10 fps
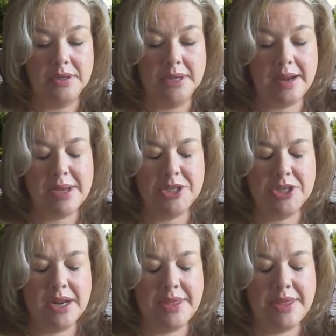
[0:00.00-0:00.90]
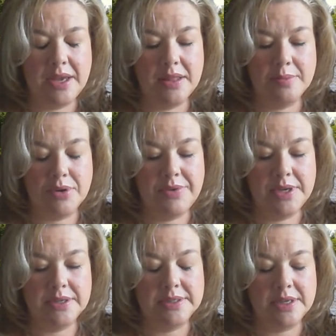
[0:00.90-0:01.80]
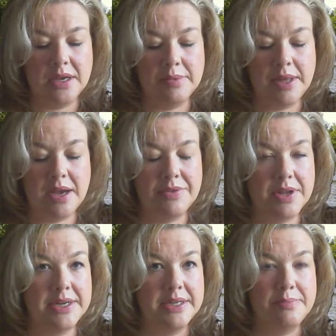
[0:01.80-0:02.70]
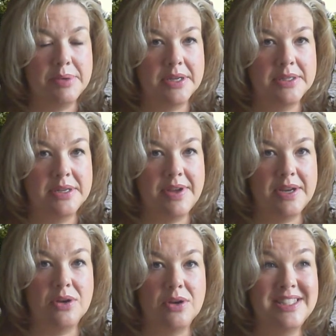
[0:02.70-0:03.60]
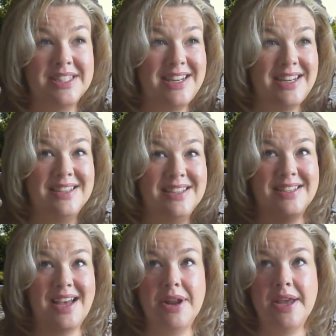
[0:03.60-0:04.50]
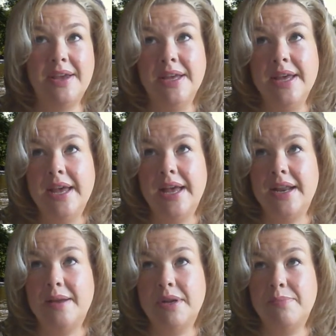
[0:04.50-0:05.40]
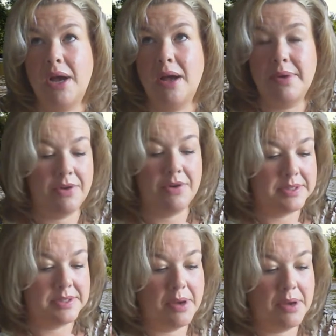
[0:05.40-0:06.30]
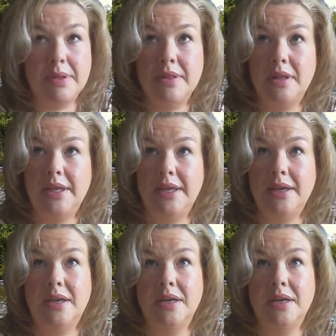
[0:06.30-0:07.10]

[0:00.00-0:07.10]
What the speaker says: I mentioned it, I think, in the previous live that I did, but it's an event called Seedy Saturday, and I'm going to I forgot I was going to pop in the link.